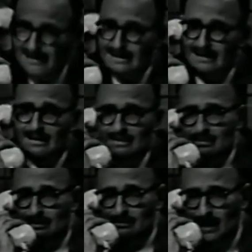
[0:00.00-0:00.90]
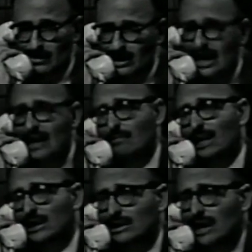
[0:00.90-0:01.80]
Hi,
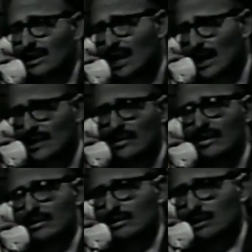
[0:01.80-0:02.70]
Mike. Yeah, I heard.